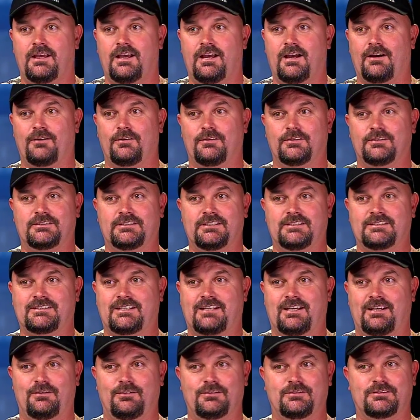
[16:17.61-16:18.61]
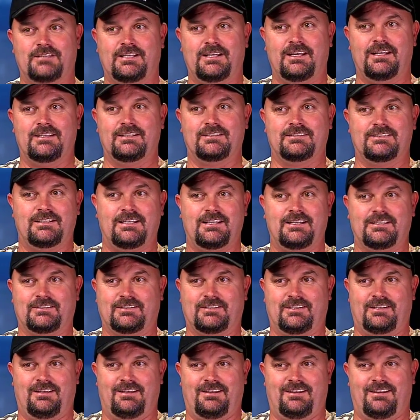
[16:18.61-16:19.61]
Yeah, who's this? Whose kid is
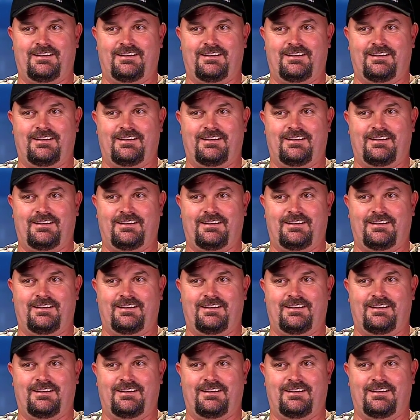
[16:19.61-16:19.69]
this?"